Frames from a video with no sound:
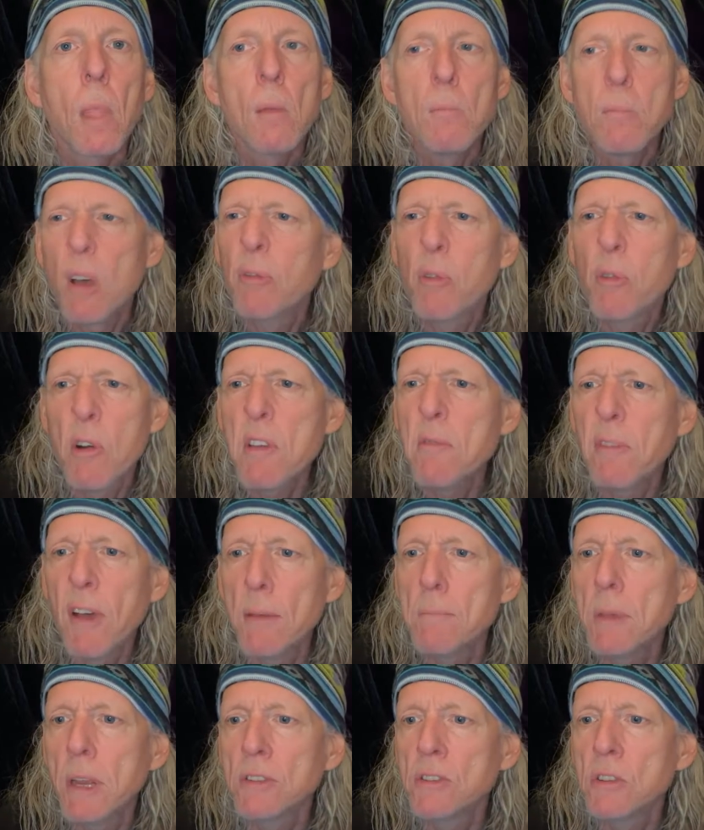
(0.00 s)
about
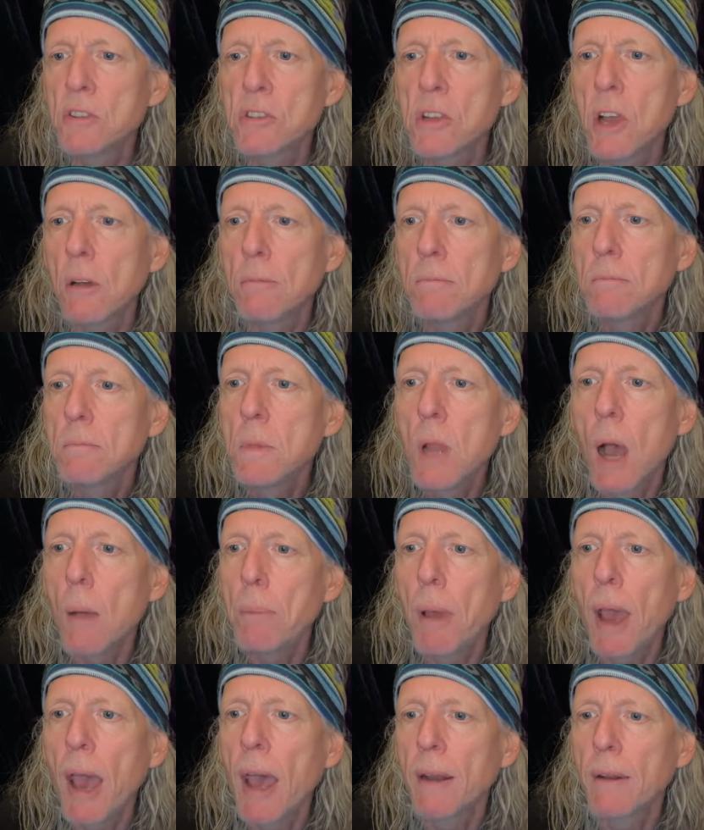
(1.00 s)
45 minutes or so.
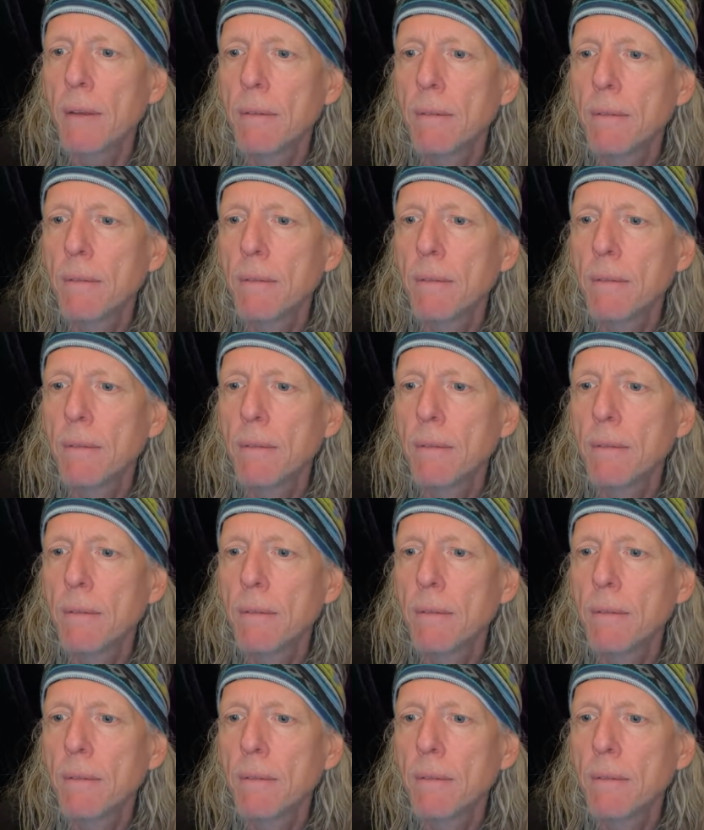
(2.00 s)
Not bad.